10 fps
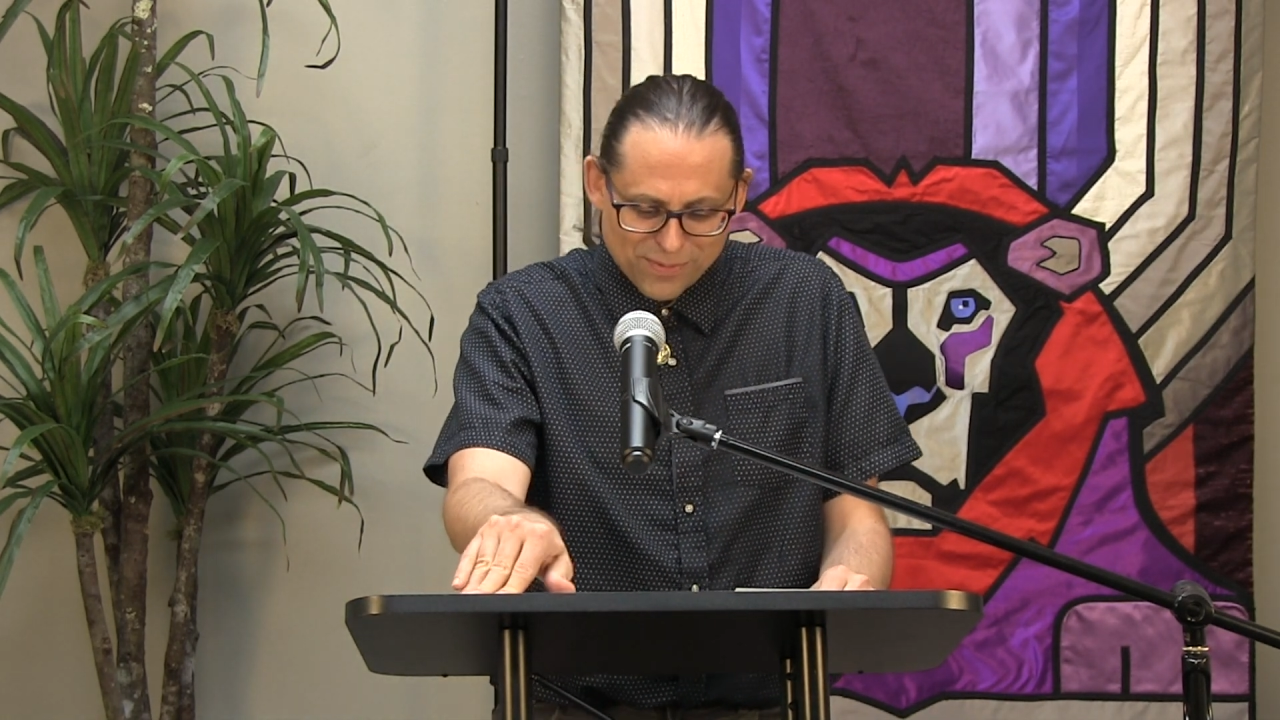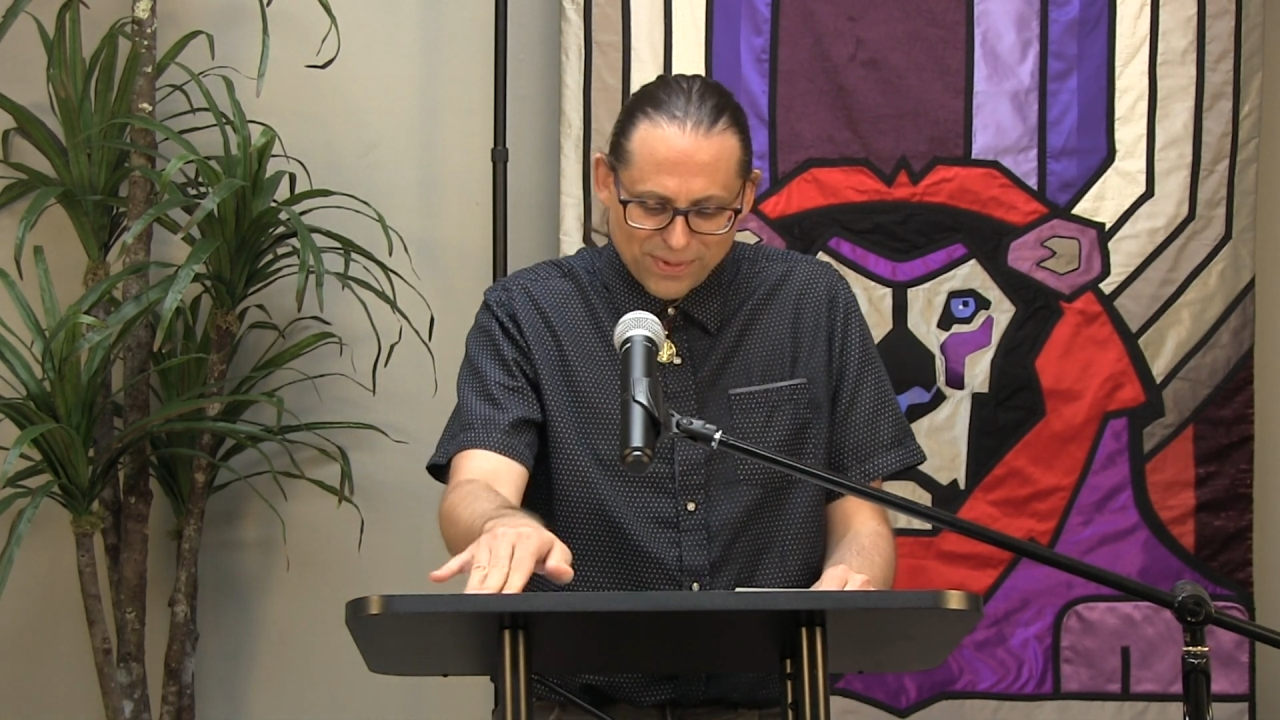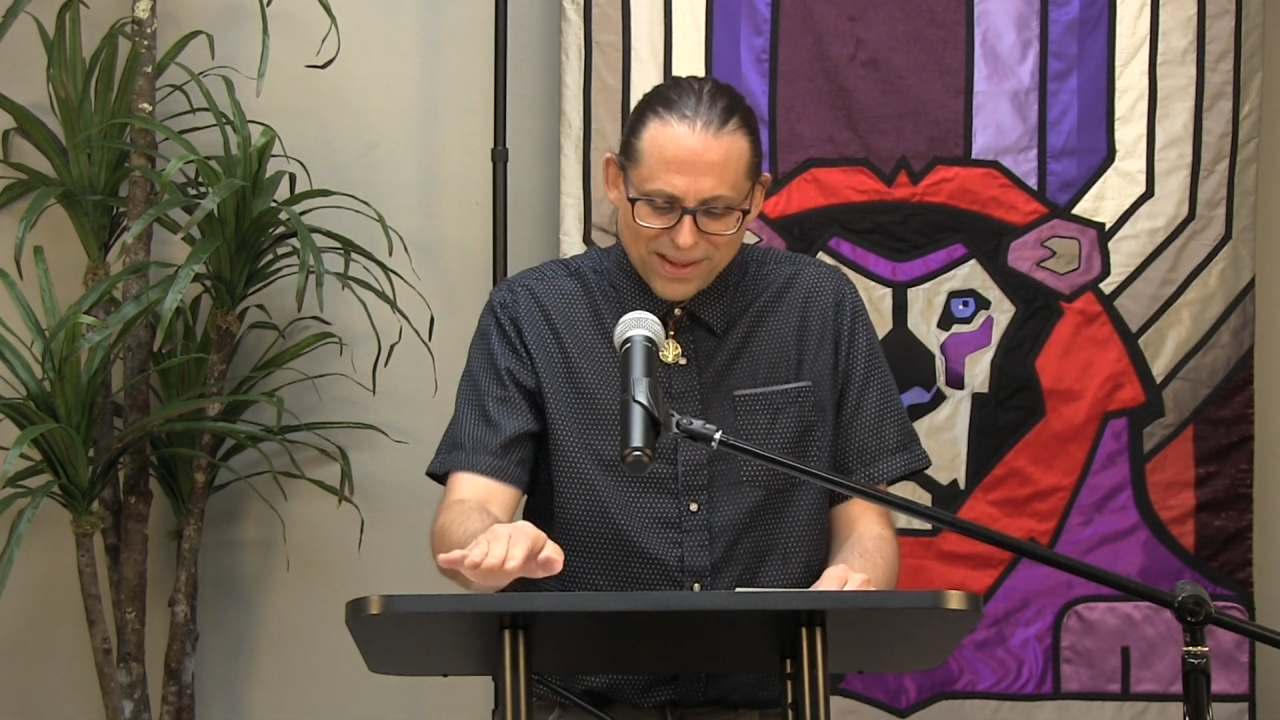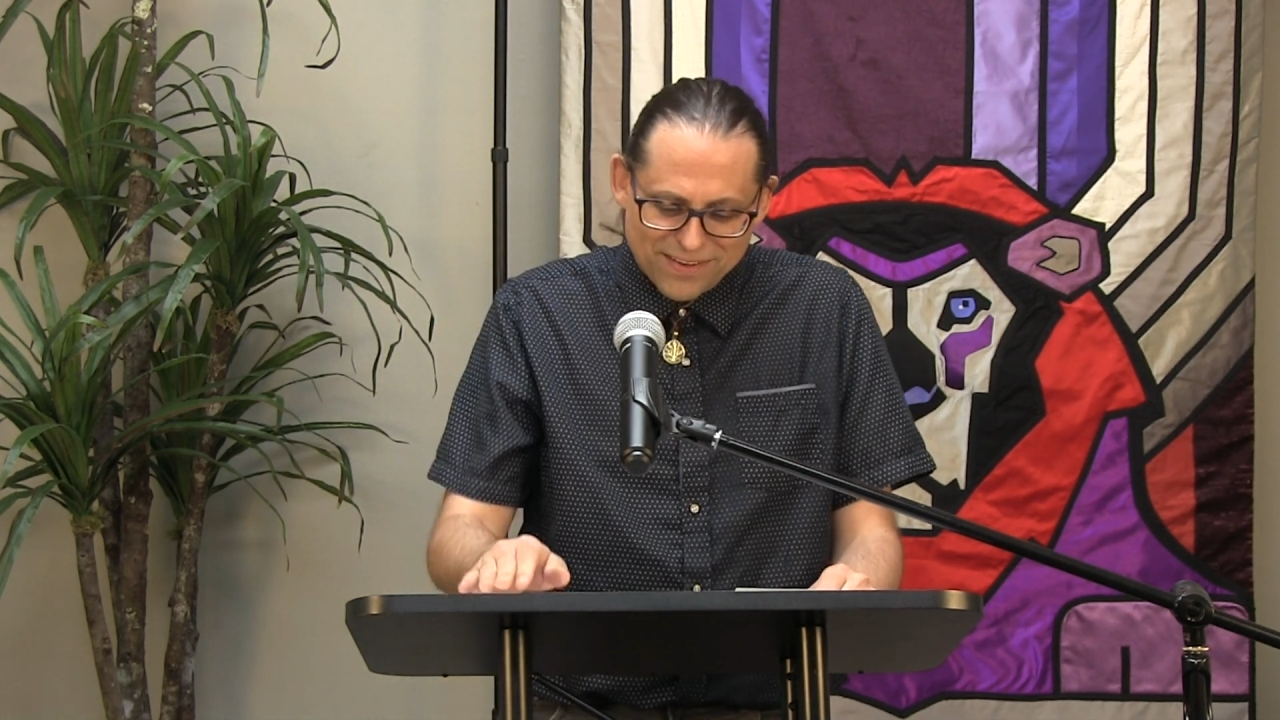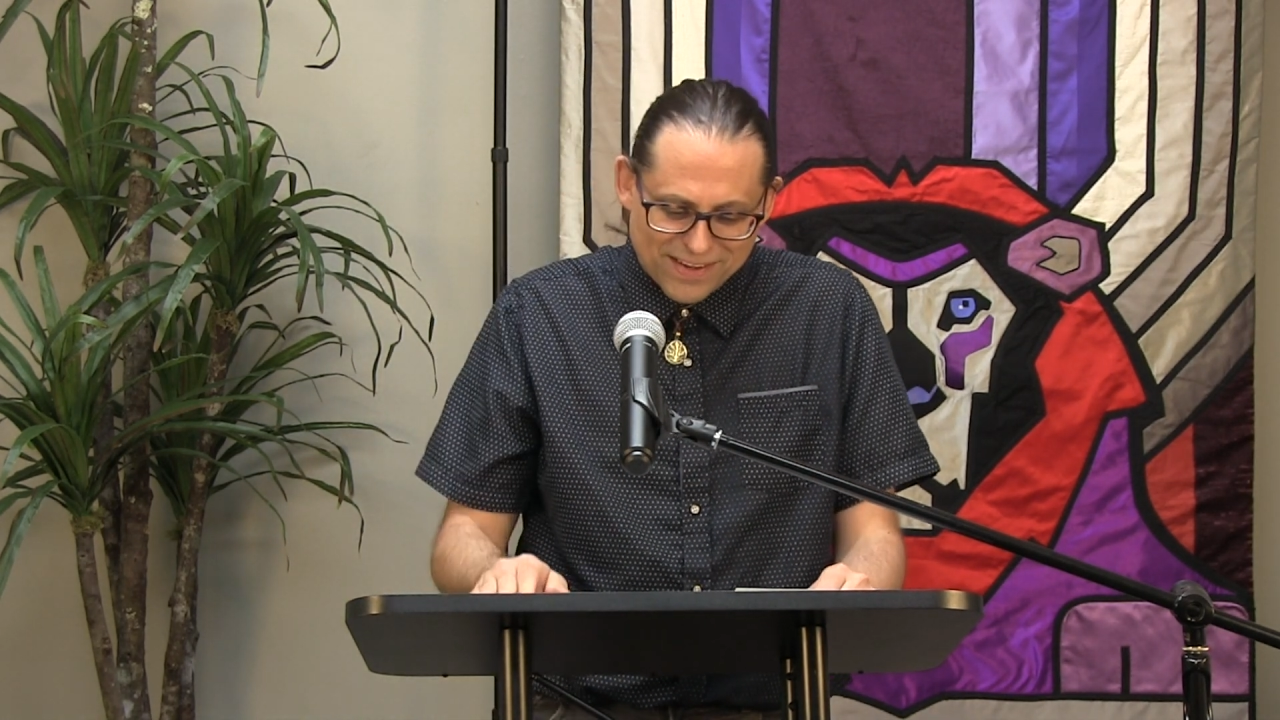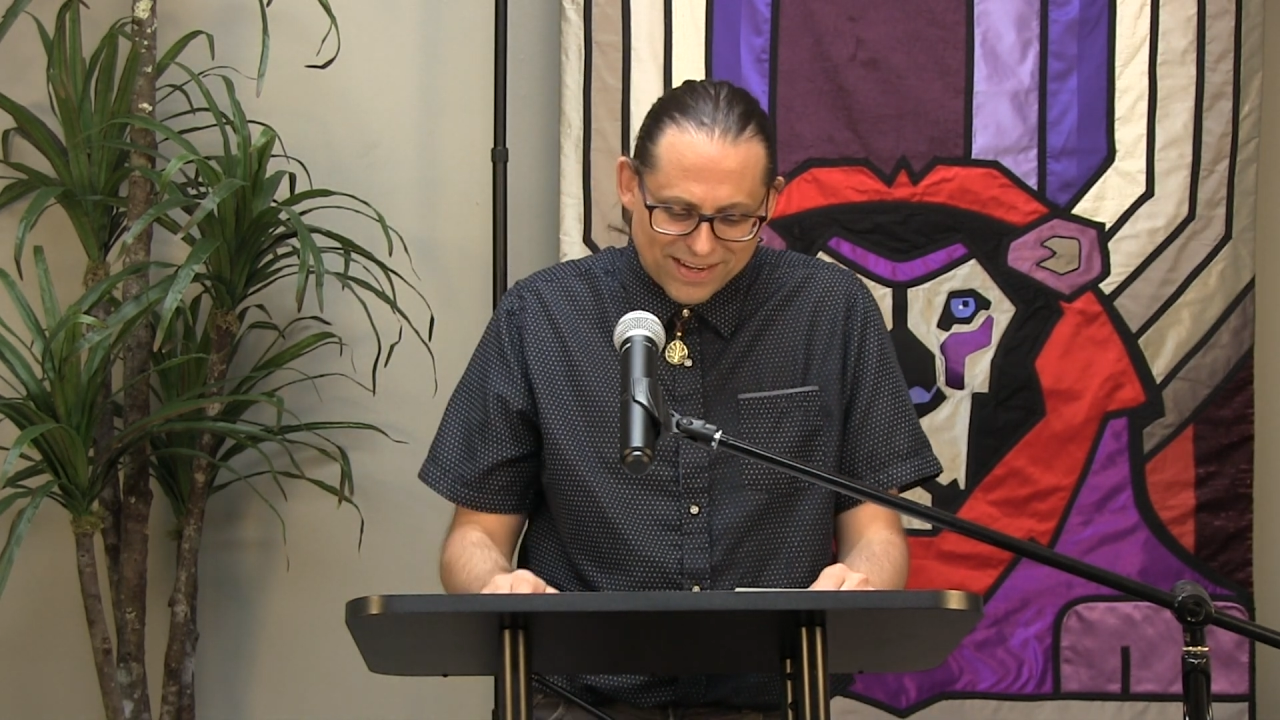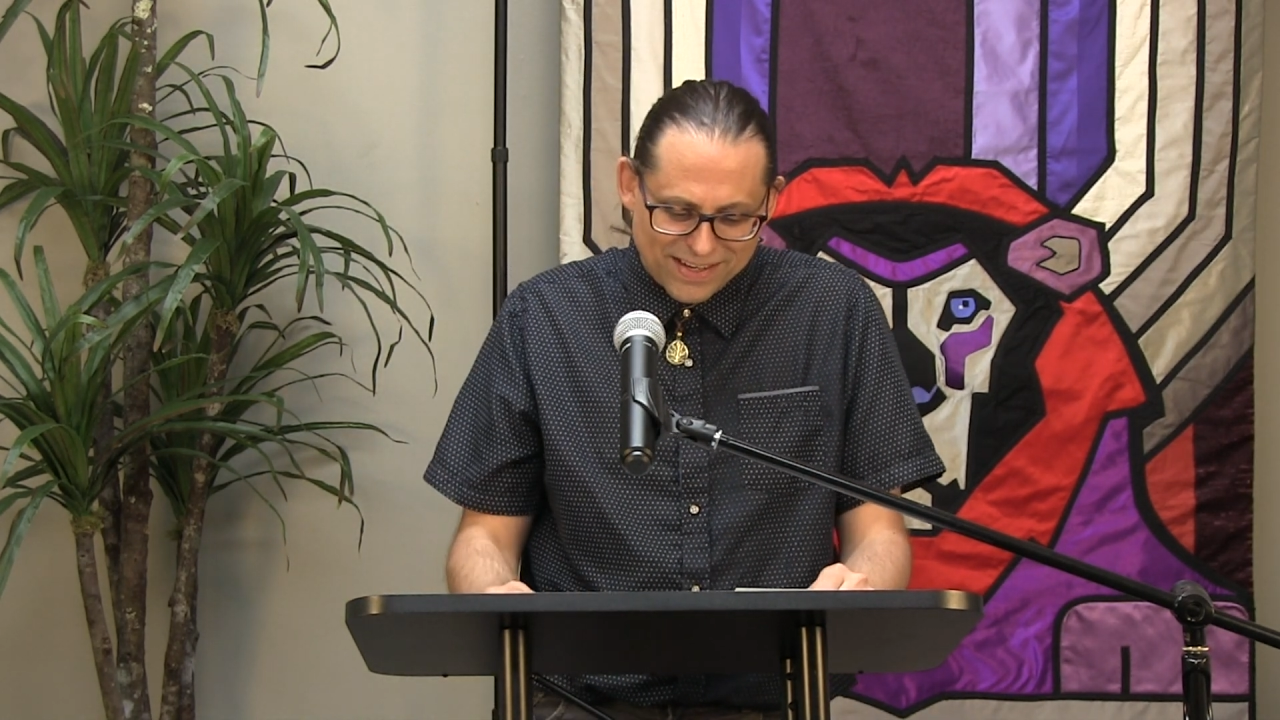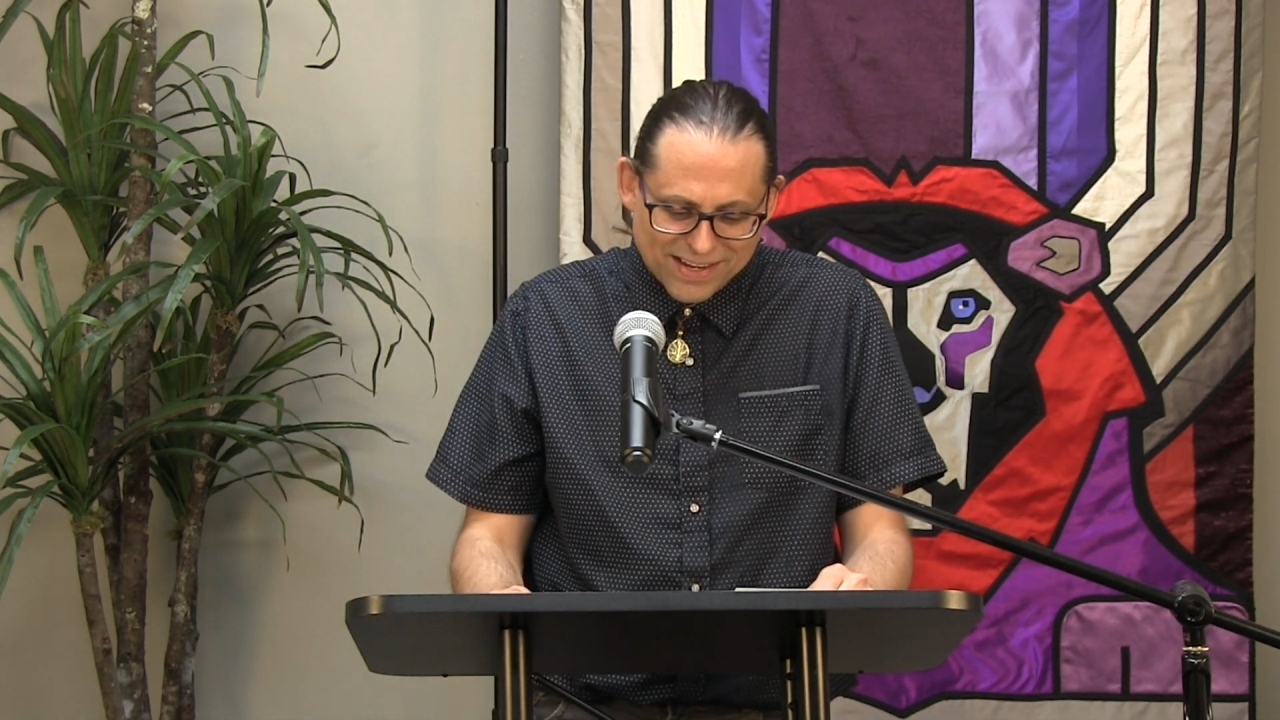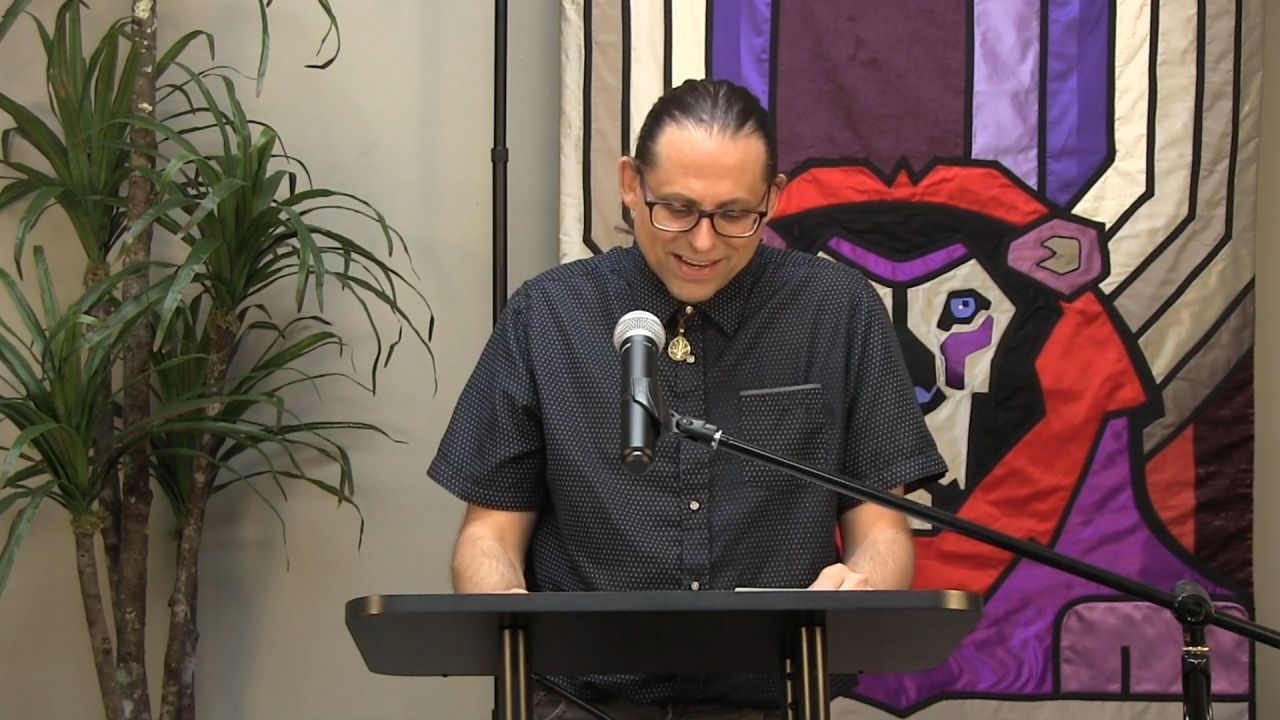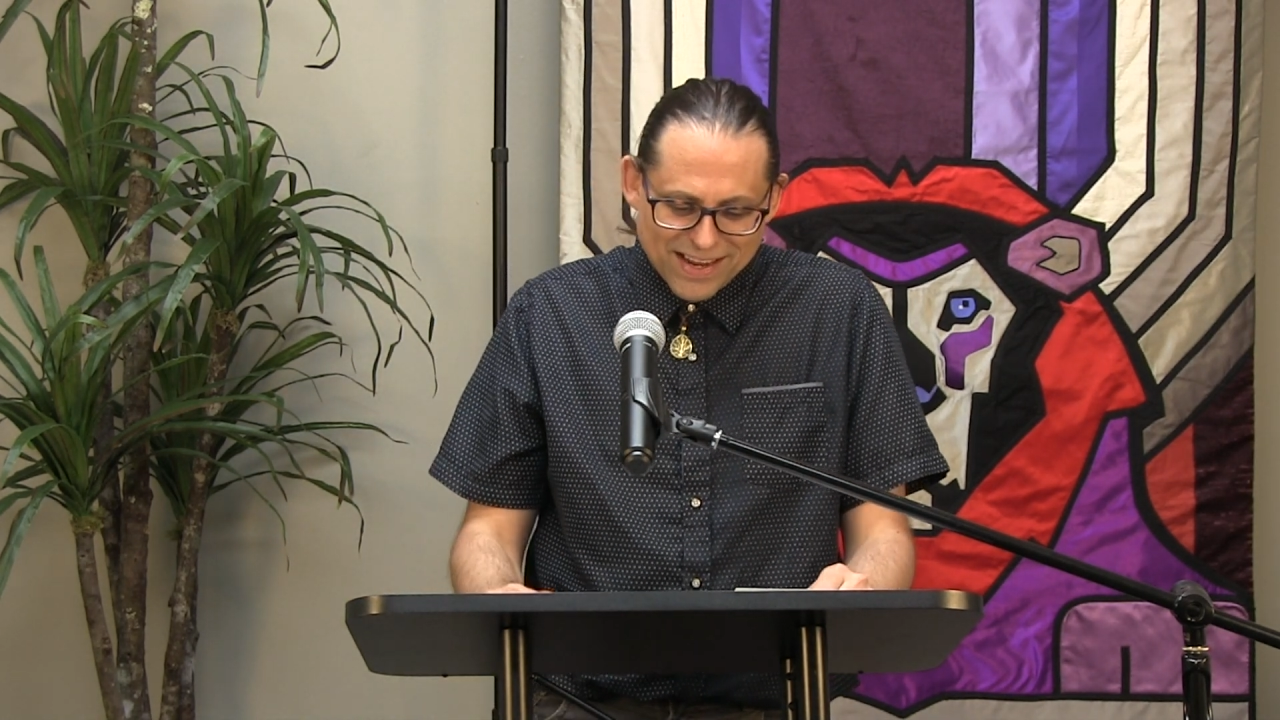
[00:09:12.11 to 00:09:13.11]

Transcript: place in it,